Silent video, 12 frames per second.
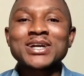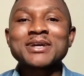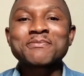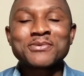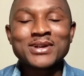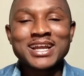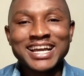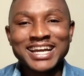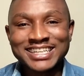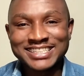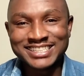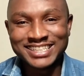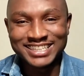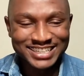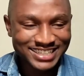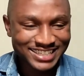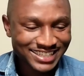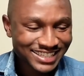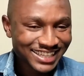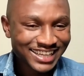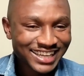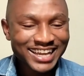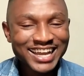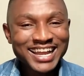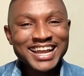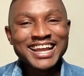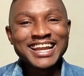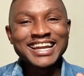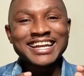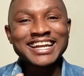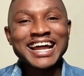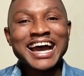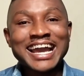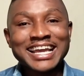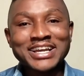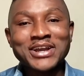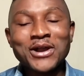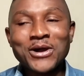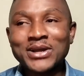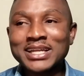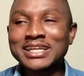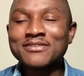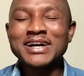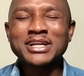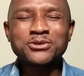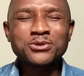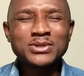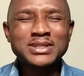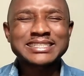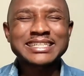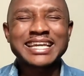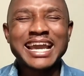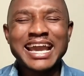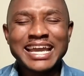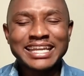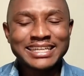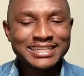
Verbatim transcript: prayers. like, God, if I do this again,